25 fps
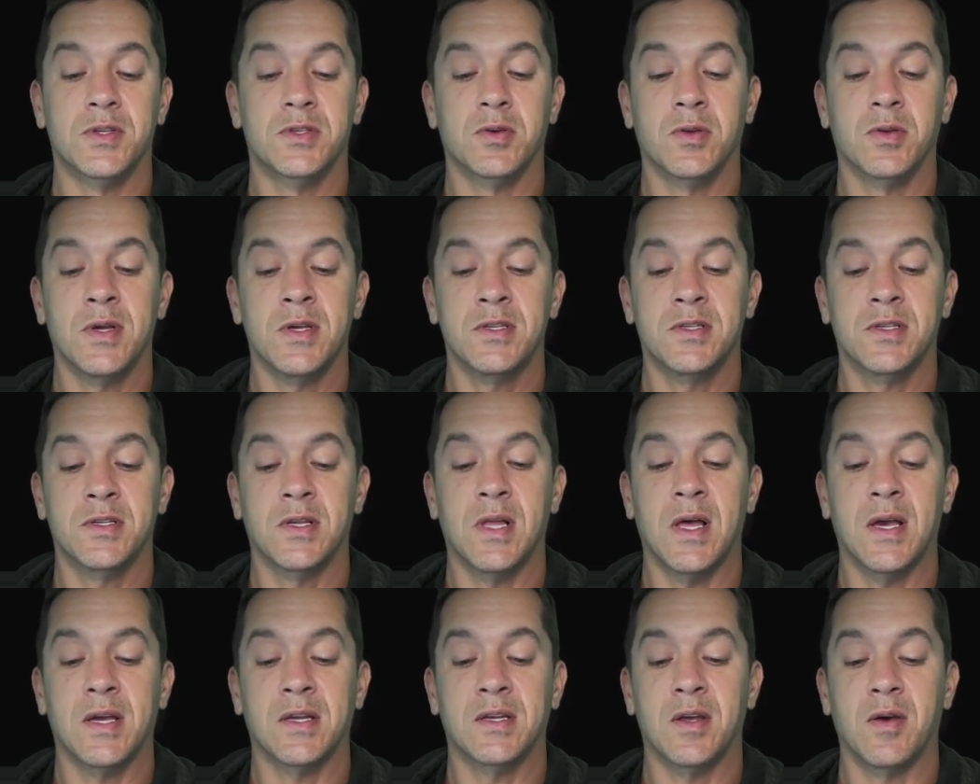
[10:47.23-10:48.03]
So let's
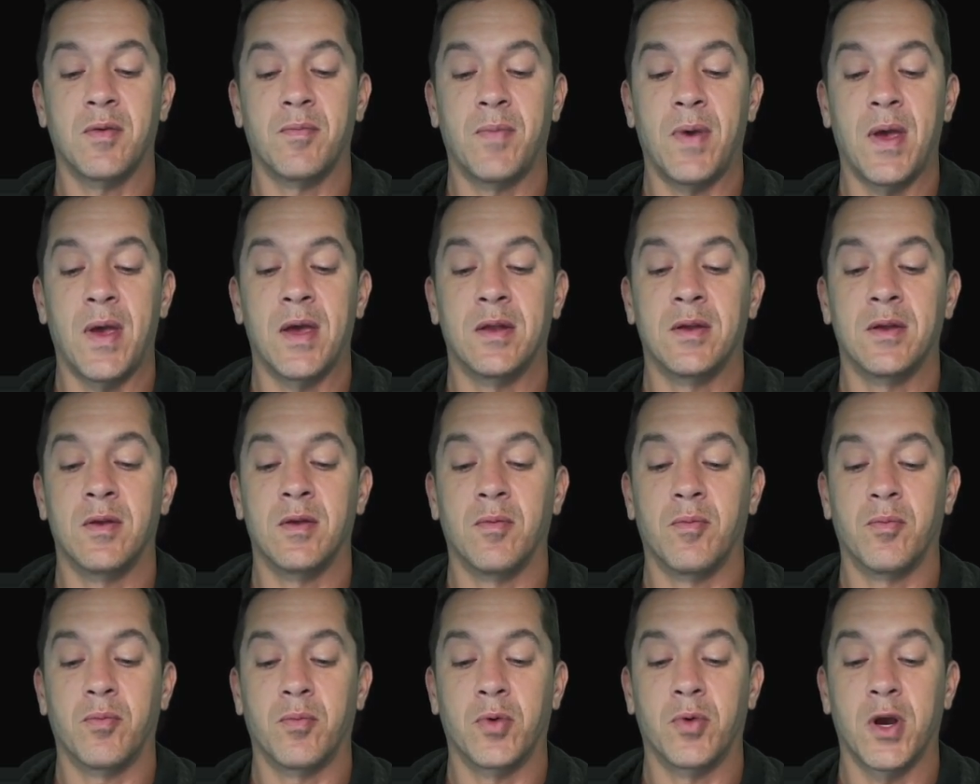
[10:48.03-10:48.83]
select pen
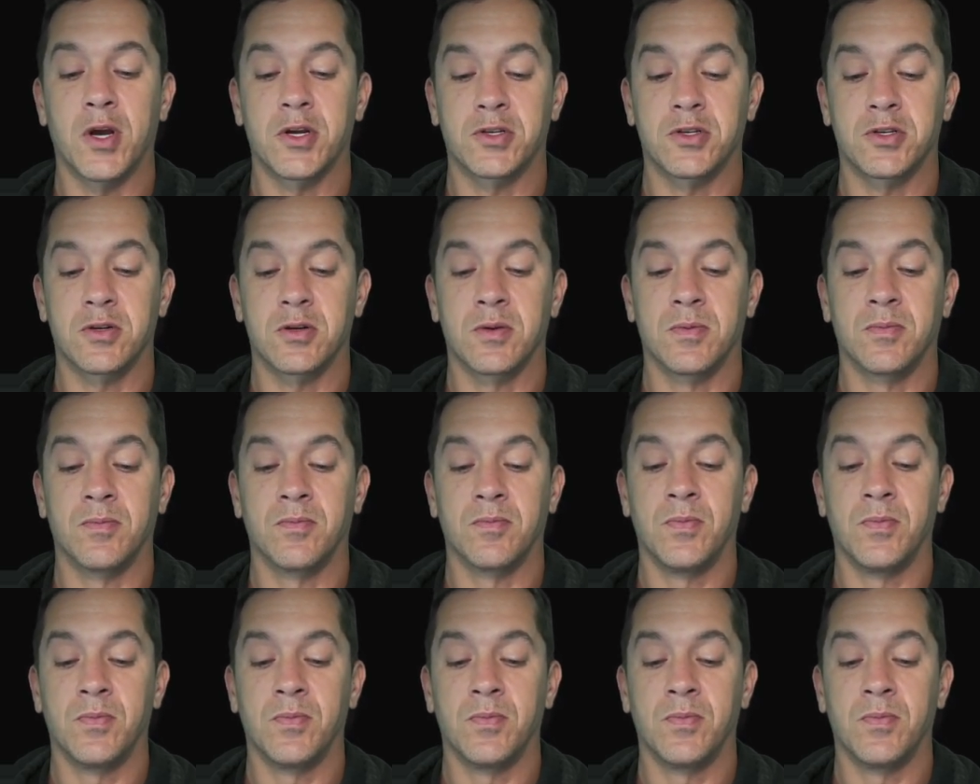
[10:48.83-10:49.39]
pressure.